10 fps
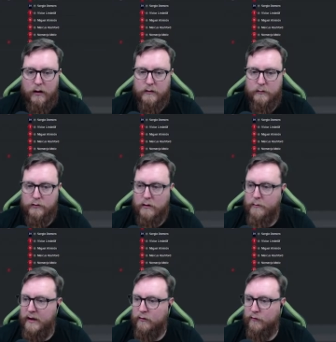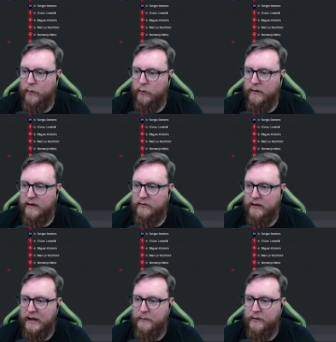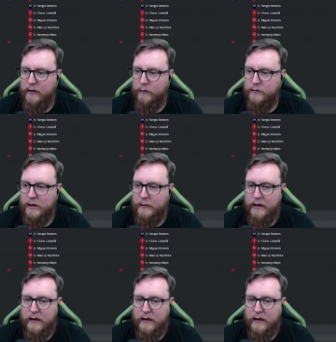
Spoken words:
We'll try and piss off Pogba. Let's try and get him sent off, shall we?